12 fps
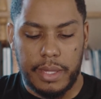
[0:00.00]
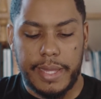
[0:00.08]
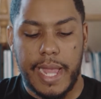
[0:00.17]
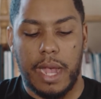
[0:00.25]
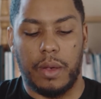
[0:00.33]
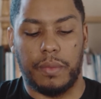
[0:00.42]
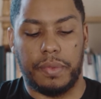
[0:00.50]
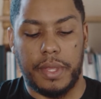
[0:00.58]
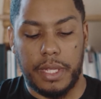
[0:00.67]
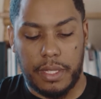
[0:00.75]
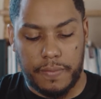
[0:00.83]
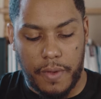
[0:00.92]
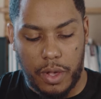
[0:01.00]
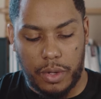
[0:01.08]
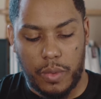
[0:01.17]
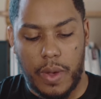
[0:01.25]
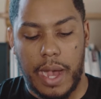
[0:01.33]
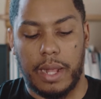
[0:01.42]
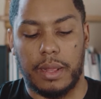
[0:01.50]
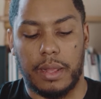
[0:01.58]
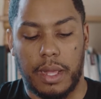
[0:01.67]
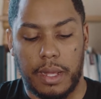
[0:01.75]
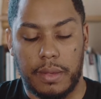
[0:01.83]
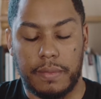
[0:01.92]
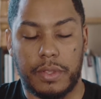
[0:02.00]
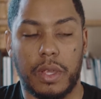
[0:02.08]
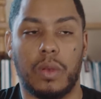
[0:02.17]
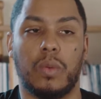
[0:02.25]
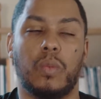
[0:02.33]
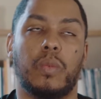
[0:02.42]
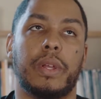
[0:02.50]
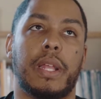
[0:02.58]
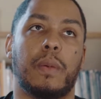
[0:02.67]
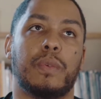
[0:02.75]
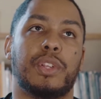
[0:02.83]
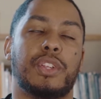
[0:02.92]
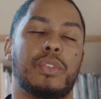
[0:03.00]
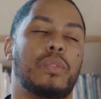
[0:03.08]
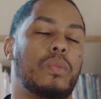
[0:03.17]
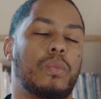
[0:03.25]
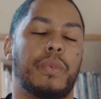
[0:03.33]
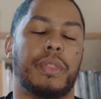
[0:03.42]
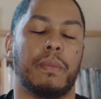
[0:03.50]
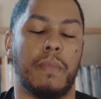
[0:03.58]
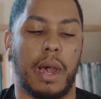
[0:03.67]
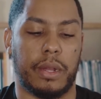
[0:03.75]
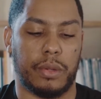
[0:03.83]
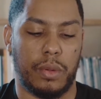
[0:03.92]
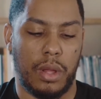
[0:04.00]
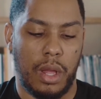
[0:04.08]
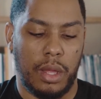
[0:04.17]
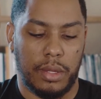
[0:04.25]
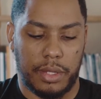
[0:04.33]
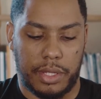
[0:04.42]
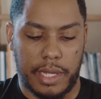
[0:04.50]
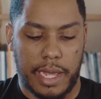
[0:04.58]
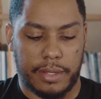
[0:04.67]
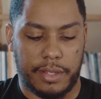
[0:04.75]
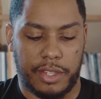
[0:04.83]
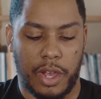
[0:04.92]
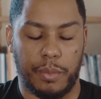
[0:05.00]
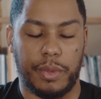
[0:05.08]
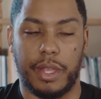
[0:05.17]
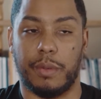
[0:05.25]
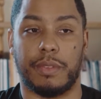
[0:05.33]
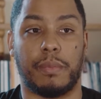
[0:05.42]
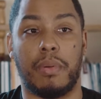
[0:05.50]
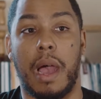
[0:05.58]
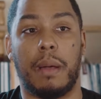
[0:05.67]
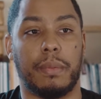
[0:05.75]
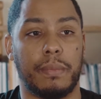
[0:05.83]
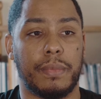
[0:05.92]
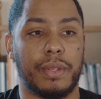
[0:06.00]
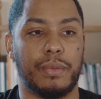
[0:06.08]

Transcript: Now, this photo I love. So when I was shooting with the model, she actually told me there was a problem.